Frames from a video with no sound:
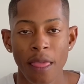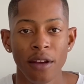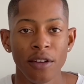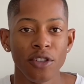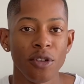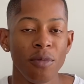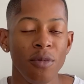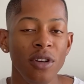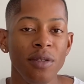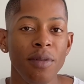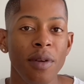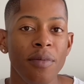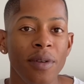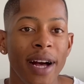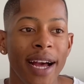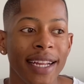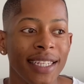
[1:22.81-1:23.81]
So most
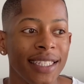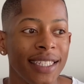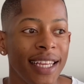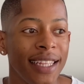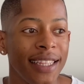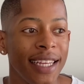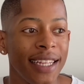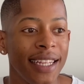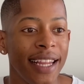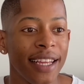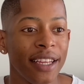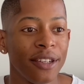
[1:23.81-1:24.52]
people, I understand that